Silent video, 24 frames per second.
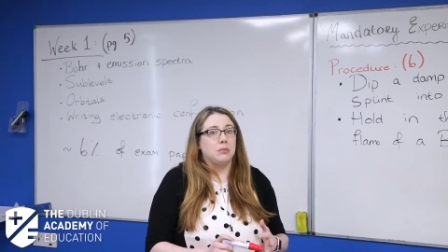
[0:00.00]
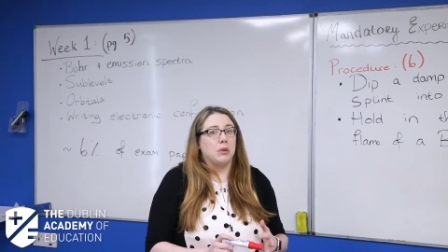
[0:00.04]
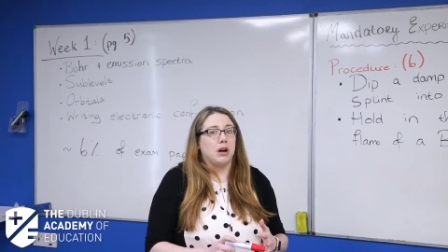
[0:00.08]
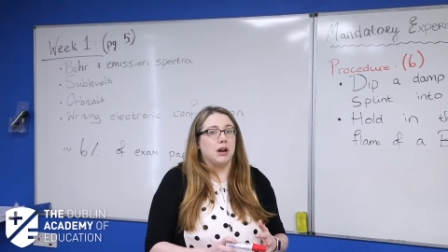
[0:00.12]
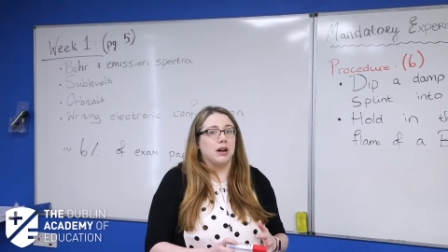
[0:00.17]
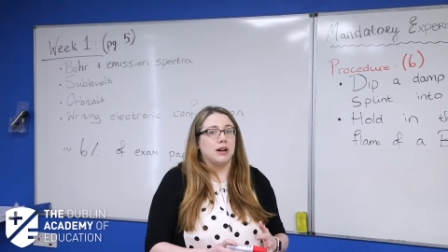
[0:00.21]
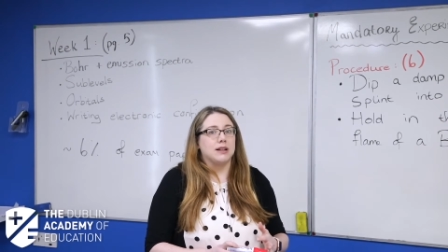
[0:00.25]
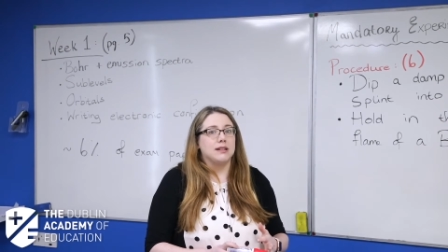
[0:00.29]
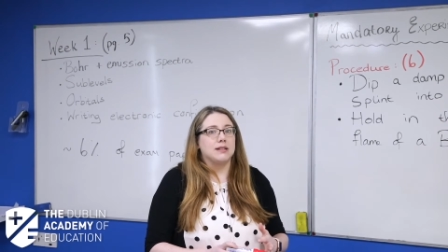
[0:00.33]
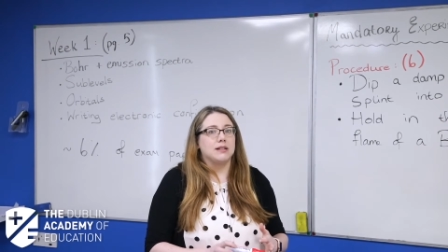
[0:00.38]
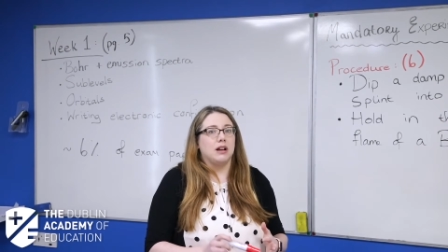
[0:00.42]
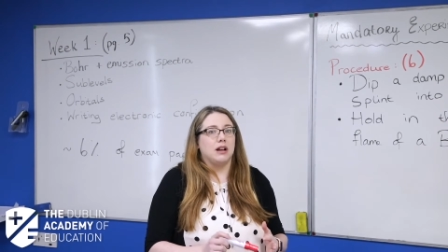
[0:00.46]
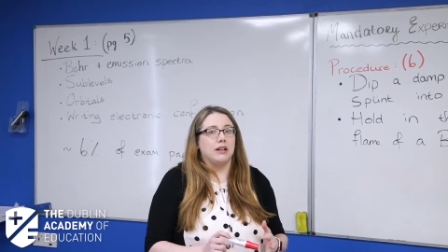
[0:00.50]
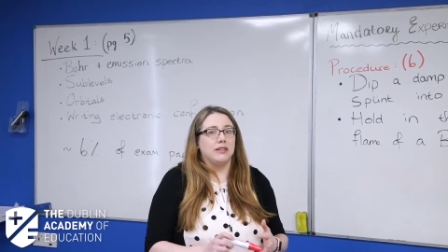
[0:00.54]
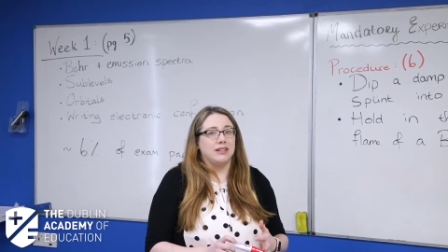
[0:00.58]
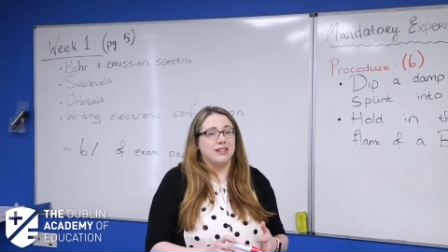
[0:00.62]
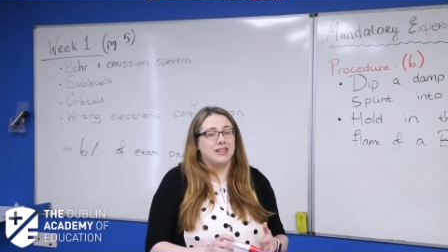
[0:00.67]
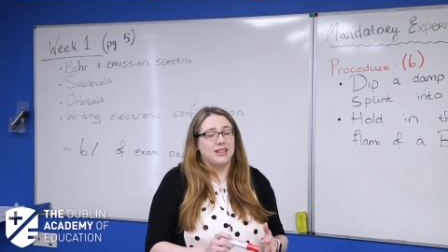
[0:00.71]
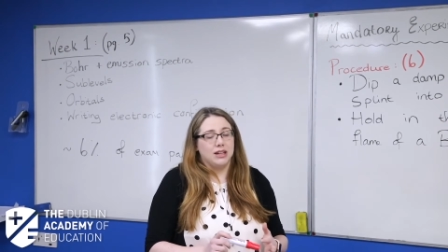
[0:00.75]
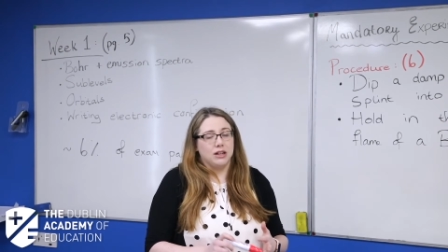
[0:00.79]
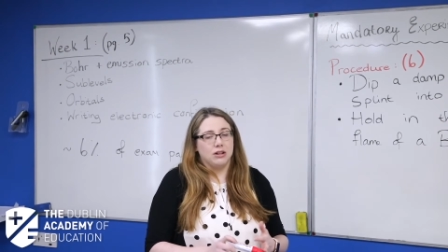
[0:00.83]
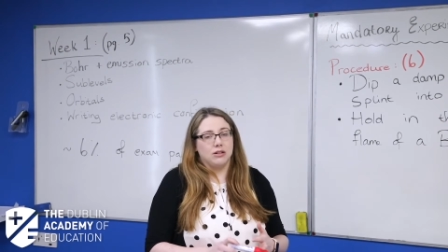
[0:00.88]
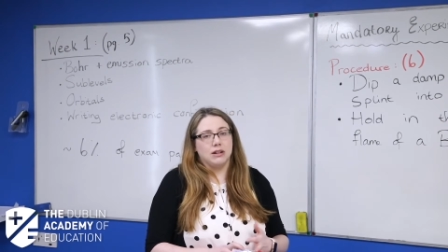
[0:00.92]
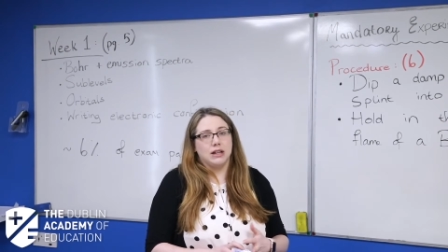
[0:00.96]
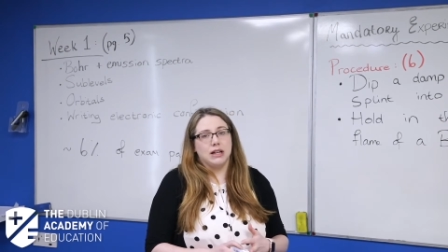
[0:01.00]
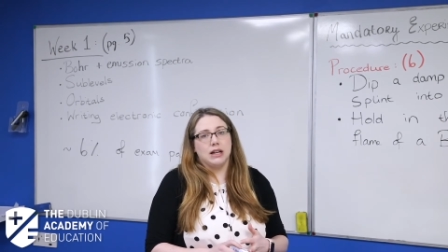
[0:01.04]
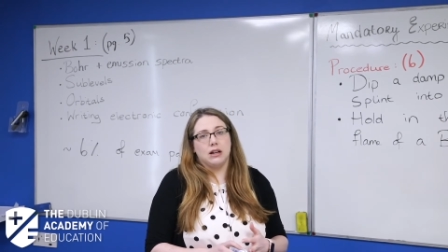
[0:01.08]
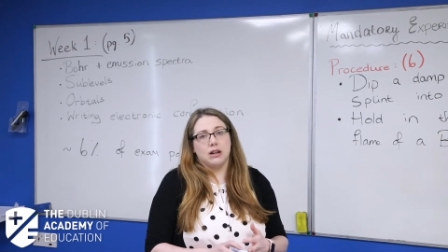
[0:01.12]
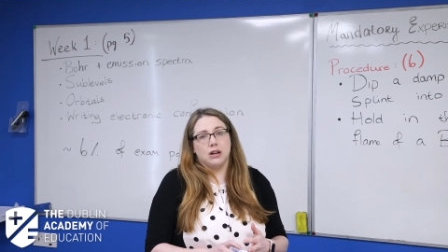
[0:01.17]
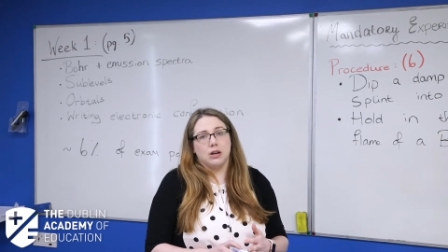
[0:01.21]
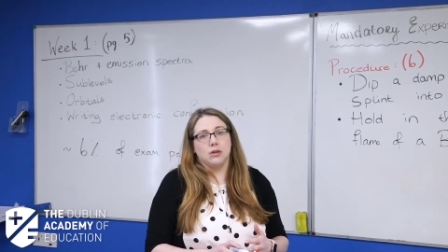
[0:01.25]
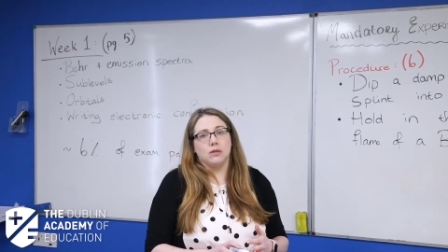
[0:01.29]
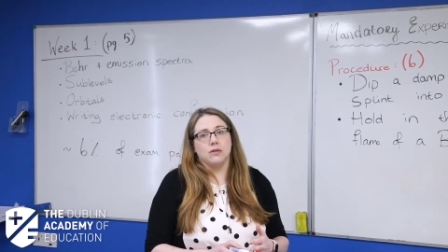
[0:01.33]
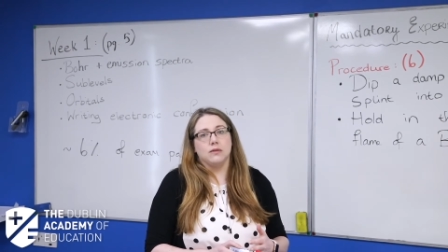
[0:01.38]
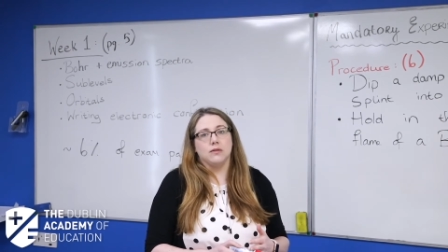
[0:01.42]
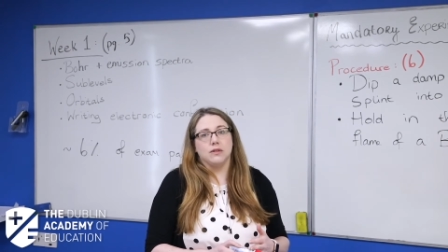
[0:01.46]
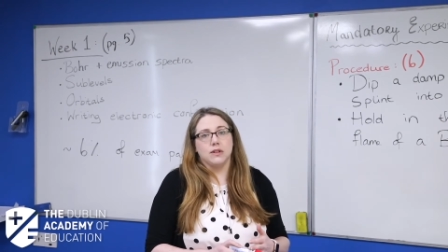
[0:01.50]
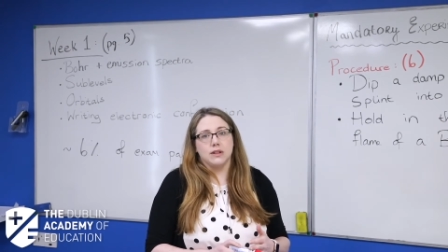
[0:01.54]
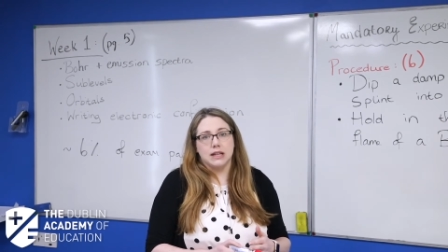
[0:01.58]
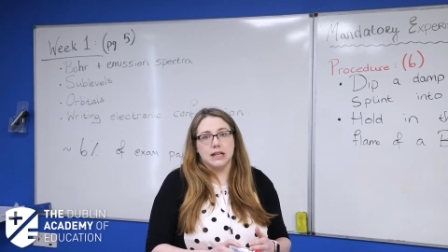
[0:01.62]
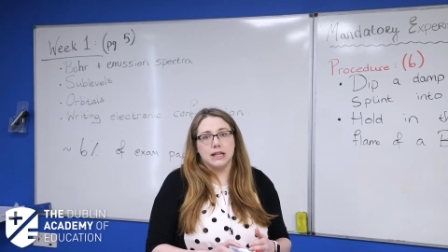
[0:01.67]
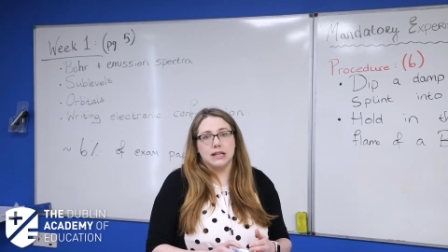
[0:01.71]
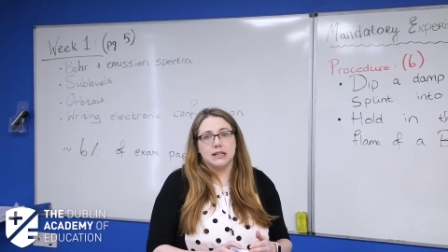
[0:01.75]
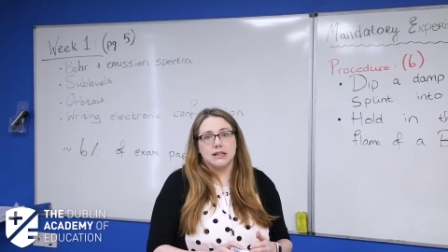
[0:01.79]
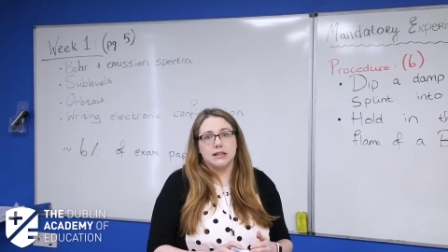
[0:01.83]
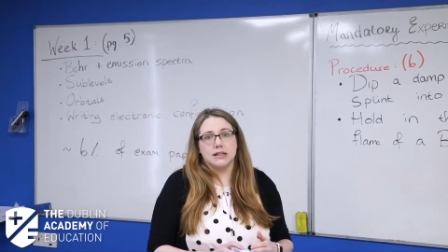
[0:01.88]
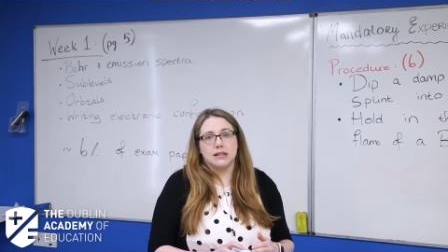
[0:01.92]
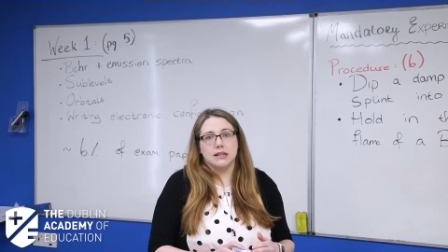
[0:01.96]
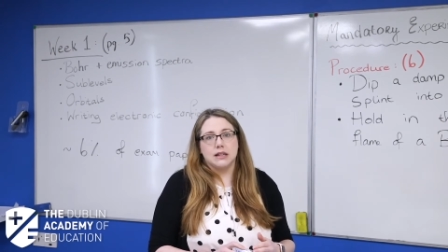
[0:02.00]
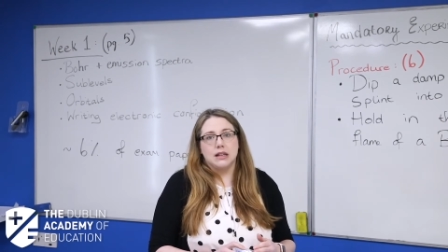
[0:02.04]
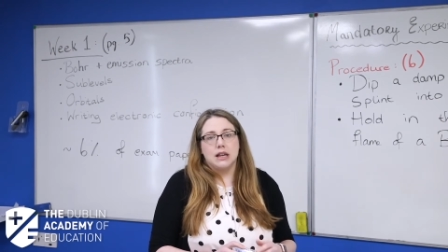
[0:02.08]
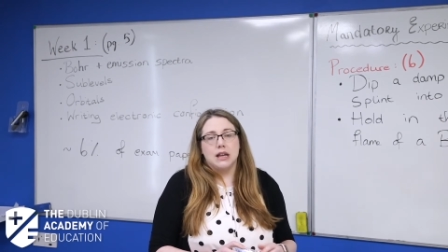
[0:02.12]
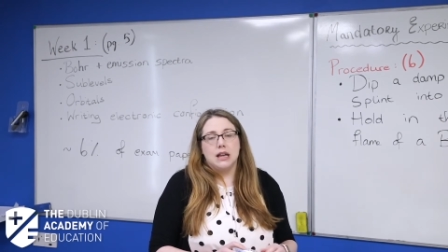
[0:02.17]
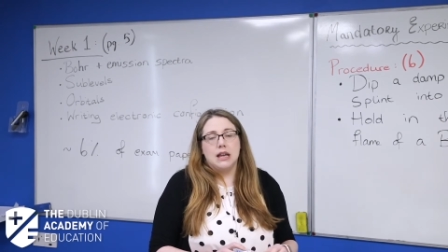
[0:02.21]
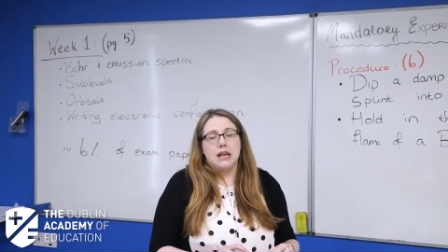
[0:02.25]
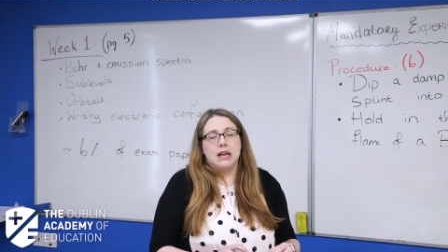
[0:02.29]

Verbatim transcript: marks on the theory alone for this.